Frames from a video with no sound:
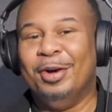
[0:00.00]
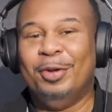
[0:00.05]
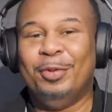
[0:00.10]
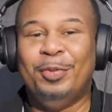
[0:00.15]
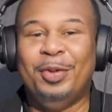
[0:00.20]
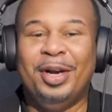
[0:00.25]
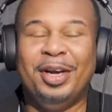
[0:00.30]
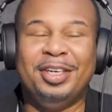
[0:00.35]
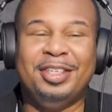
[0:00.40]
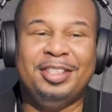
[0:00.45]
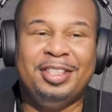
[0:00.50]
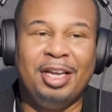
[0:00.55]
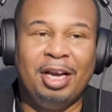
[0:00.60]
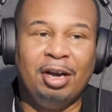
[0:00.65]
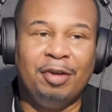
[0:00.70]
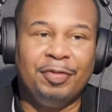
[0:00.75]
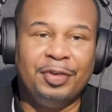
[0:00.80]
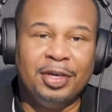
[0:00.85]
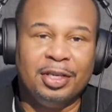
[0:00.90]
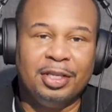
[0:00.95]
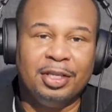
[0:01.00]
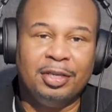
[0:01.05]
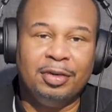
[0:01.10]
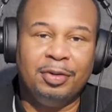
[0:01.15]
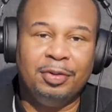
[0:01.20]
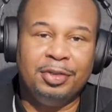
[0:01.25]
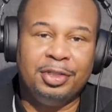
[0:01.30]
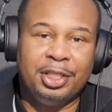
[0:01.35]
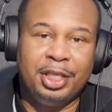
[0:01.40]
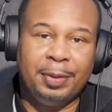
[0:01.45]
we're delving a
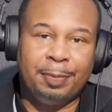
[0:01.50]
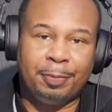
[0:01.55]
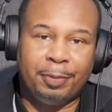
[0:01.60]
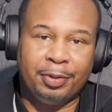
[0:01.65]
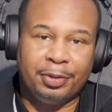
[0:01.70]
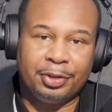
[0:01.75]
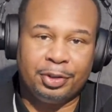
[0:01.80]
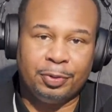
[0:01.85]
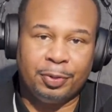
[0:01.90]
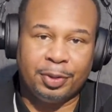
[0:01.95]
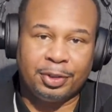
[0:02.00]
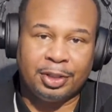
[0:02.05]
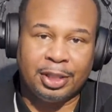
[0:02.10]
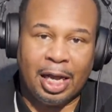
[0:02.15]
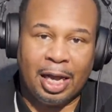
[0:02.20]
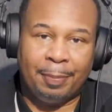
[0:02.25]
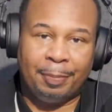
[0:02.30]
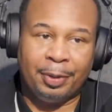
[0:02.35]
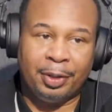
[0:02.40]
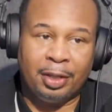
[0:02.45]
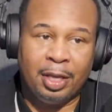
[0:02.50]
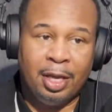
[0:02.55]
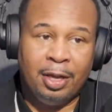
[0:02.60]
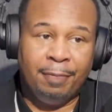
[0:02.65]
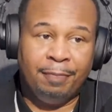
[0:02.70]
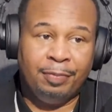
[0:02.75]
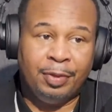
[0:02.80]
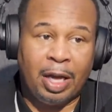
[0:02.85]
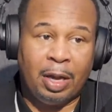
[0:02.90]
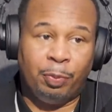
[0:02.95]
little deeper into a topic
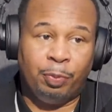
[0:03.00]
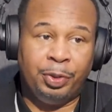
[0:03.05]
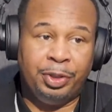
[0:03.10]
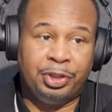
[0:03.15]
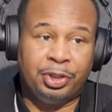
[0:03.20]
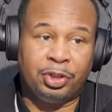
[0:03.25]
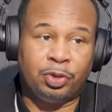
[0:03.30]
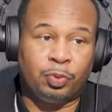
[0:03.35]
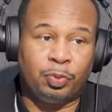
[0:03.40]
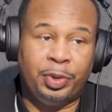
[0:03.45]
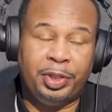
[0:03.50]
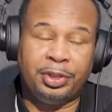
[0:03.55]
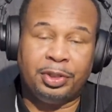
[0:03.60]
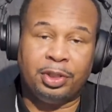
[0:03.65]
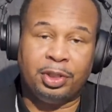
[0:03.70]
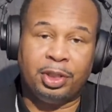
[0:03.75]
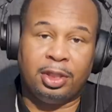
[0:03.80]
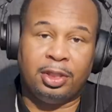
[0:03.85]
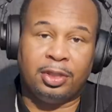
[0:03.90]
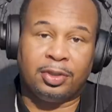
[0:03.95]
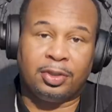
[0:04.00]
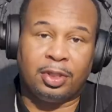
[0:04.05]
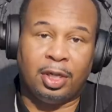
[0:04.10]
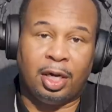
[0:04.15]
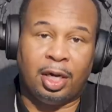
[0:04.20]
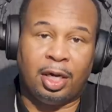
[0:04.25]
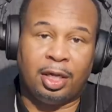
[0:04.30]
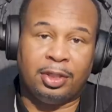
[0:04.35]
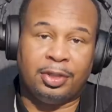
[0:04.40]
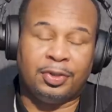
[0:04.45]
that we just recently dis-
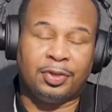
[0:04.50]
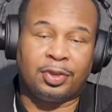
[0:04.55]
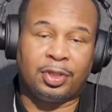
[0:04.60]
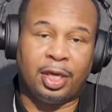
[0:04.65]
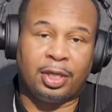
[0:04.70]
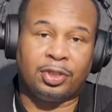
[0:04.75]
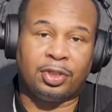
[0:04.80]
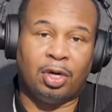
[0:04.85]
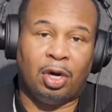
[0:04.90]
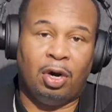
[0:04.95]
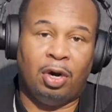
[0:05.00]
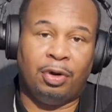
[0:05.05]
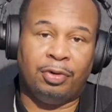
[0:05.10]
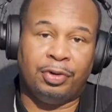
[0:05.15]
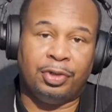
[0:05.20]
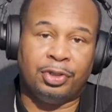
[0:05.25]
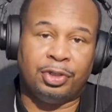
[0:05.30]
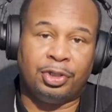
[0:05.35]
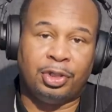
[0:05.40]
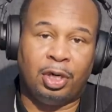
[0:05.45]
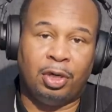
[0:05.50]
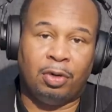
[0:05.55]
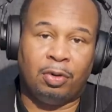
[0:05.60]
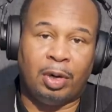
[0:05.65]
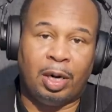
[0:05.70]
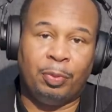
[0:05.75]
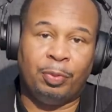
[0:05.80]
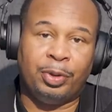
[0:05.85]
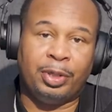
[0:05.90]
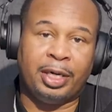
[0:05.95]
uh, discussed on the
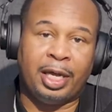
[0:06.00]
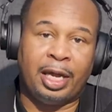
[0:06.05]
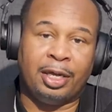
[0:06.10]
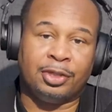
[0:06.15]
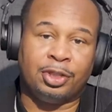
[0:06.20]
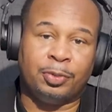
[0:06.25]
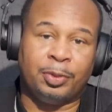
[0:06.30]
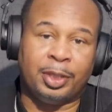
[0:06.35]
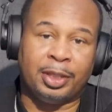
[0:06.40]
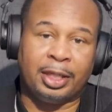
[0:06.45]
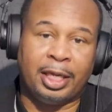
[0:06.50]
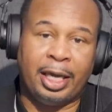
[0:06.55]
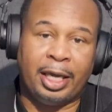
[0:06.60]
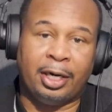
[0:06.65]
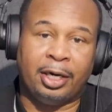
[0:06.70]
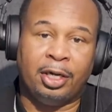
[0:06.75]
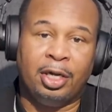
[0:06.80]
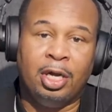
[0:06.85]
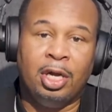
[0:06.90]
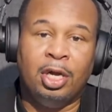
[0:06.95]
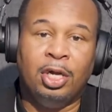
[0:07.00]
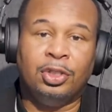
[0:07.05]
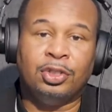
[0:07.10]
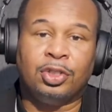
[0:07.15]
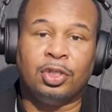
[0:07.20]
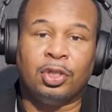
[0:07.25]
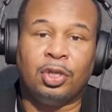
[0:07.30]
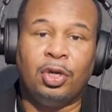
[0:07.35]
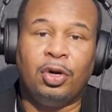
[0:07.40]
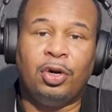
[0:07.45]
show. I went down to Atlanta
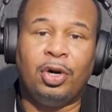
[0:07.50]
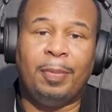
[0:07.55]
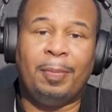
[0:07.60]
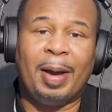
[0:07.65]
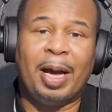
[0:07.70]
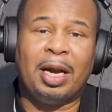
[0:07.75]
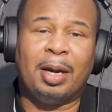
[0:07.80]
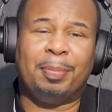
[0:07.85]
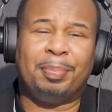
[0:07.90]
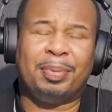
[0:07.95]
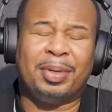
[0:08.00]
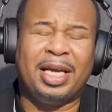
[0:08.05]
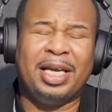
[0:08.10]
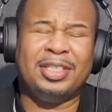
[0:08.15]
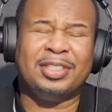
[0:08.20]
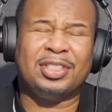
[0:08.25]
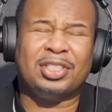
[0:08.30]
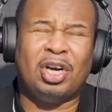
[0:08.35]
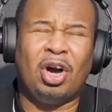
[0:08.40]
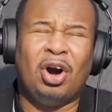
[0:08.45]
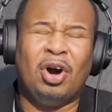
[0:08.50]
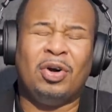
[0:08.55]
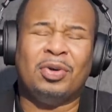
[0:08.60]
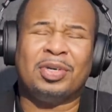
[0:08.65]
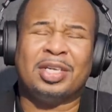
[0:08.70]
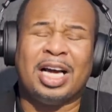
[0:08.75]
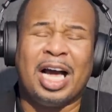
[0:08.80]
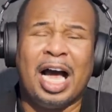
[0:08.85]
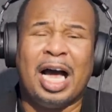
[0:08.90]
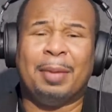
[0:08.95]
to learn about a place
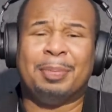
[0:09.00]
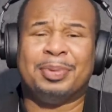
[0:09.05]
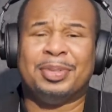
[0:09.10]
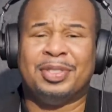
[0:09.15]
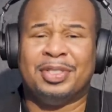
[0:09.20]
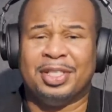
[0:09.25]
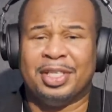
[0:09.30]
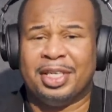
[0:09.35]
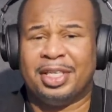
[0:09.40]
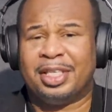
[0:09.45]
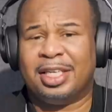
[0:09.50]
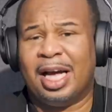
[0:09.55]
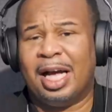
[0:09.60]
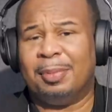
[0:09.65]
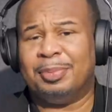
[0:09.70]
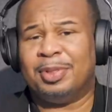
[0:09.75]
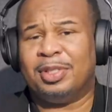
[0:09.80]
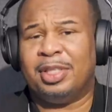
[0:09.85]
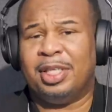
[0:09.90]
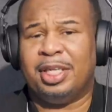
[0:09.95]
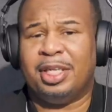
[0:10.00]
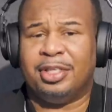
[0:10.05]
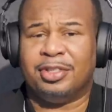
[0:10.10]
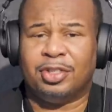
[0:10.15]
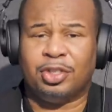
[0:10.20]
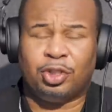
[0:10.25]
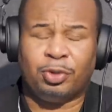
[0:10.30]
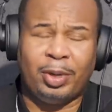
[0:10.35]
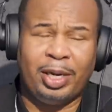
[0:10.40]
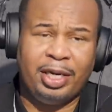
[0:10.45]
called Cop City. Cop City
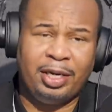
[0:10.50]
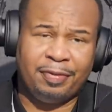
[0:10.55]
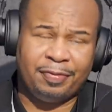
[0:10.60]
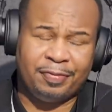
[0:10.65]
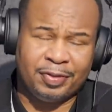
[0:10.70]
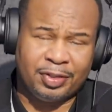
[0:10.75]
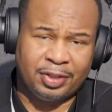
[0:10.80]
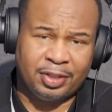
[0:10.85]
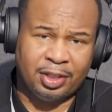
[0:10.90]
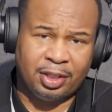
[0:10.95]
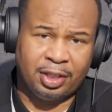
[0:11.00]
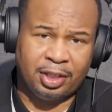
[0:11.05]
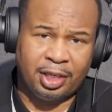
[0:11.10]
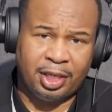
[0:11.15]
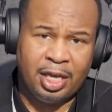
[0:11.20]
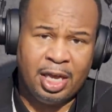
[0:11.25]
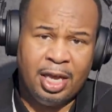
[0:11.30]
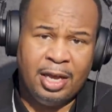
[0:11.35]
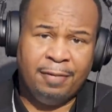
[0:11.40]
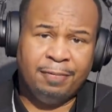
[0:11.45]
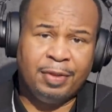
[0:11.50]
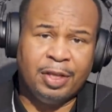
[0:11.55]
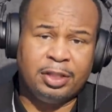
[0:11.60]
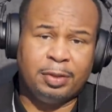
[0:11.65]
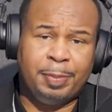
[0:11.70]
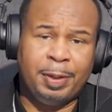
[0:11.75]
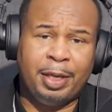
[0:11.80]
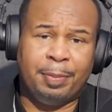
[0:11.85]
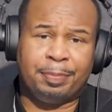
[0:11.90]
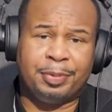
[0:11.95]
is a training facility
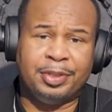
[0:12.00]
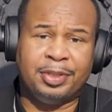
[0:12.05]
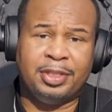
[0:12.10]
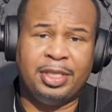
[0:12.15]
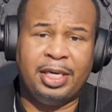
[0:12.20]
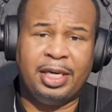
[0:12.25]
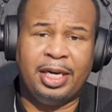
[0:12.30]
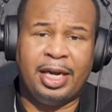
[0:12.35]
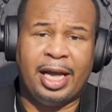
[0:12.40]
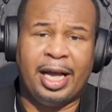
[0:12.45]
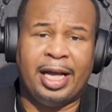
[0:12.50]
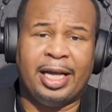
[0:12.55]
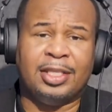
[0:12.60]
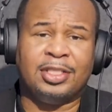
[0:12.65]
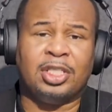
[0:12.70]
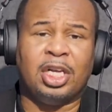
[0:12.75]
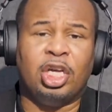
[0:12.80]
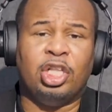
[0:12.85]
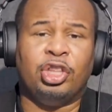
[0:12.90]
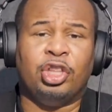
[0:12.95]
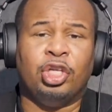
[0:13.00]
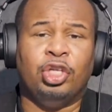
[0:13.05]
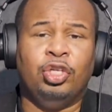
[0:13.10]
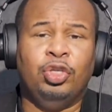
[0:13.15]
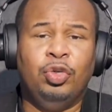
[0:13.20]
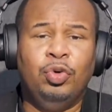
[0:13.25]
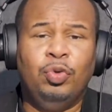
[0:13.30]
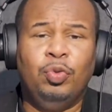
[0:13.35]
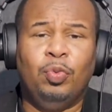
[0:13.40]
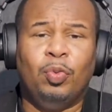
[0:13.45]
that's being presented as the
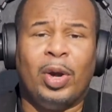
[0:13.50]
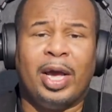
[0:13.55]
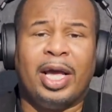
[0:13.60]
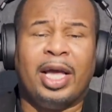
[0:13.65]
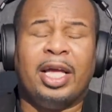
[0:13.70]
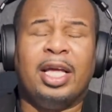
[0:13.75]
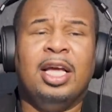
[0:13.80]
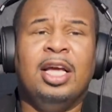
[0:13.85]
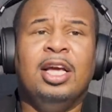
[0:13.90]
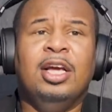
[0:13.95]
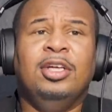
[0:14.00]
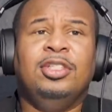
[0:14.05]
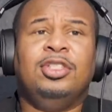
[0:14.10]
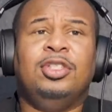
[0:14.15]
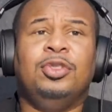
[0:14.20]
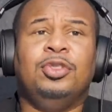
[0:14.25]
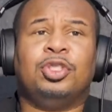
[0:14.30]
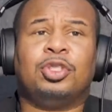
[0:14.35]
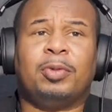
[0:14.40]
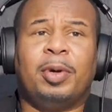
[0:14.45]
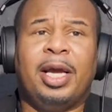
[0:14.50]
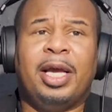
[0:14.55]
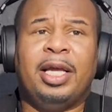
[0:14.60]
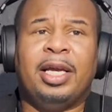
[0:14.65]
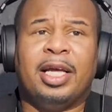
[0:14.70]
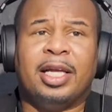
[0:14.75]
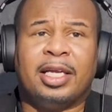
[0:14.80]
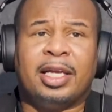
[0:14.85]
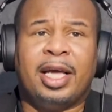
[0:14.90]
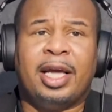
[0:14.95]
new way to
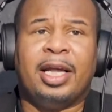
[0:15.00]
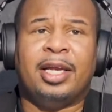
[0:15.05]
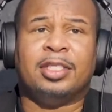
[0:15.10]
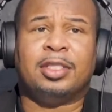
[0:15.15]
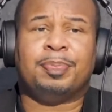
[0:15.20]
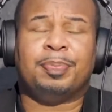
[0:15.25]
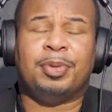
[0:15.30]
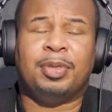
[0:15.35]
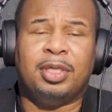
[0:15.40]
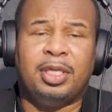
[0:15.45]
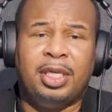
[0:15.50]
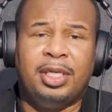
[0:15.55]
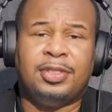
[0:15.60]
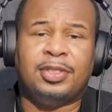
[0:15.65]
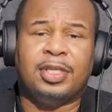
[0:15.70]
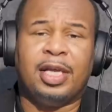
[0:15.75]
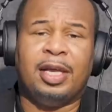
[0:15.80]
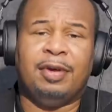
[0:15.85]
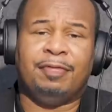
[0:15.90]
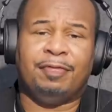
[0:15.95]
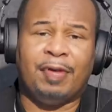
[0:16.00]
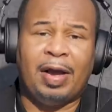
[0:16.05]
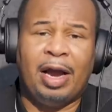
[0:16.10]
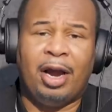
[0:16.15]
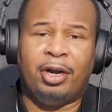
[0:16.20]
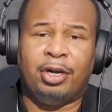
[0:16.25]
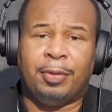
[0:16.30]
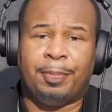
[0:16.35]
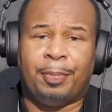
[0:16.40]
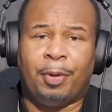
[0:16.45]
train Atlanta's police and
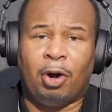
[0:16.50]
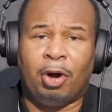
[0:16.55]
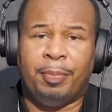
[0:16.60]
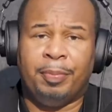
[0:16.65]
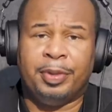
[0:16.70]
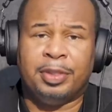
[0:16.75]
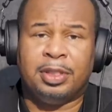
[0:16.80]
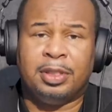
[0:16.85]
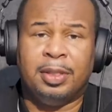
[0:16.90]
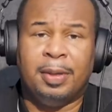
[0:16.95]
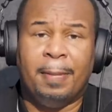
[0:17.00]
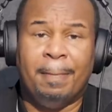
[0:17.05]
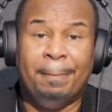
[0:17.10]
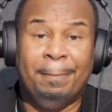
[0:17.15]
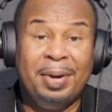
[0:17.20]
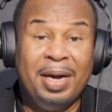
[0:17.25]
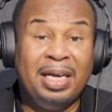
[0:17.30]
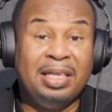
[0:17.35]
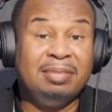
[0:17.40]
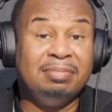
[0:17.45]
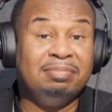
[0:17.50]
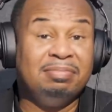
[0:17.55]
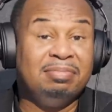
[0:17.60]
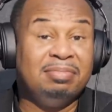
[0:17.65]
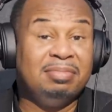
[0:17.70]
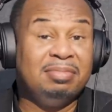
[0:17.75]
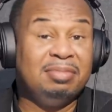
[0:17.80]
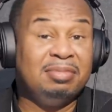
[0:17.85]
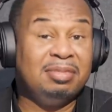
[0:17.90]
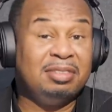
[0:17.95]
fire departments, but
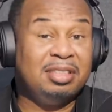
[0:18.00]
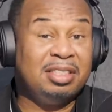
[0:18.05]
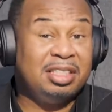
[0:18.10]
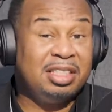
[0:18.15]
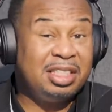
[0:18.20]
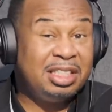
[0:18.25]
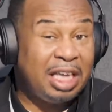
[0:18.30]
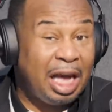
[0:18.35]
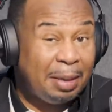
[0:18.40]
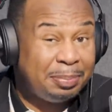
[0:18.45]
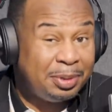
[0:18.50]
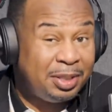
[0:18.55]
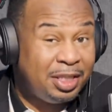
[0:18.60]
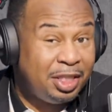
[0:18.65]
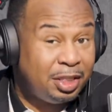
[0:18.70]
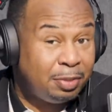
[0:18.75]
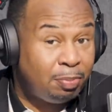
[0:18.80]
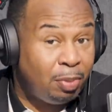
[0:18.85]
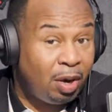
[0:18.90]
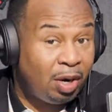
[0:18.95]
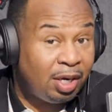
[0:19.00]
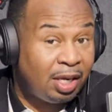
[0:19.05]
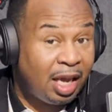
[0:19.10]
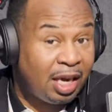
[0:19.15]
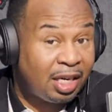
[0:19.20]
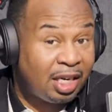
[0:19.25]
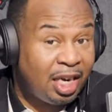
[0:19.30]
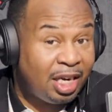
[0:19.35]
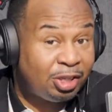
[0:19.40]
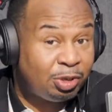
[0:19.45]
Cop City's brought a
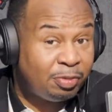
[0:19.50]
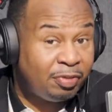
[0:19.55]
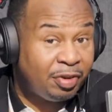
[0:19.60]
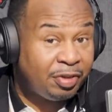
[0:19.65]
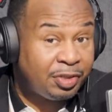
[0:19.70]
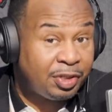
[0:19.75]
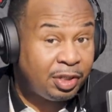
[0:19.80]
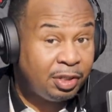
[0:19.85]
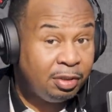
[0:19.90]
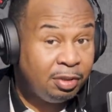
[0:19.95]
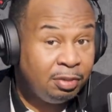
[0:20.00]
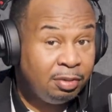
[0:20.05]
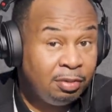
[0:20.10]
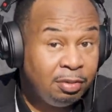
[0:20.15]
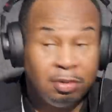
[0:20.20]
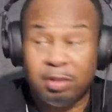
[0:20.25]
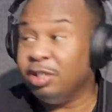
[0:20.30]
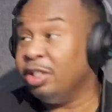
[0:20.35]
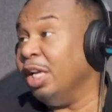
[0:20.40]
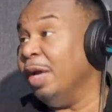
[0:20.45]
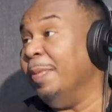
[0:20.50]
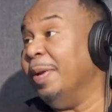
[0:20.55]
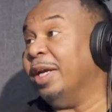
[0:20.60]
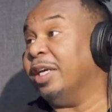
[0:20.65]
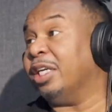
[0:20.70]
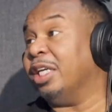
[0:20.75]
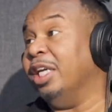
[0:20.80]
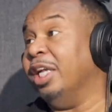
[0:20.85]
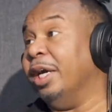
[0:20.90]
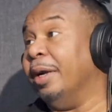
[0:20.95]
lot of controversy. Give me
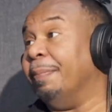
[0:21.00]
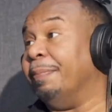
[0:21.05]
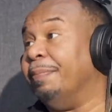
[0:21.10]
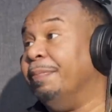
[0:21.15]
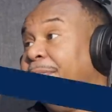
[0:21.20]
the clip.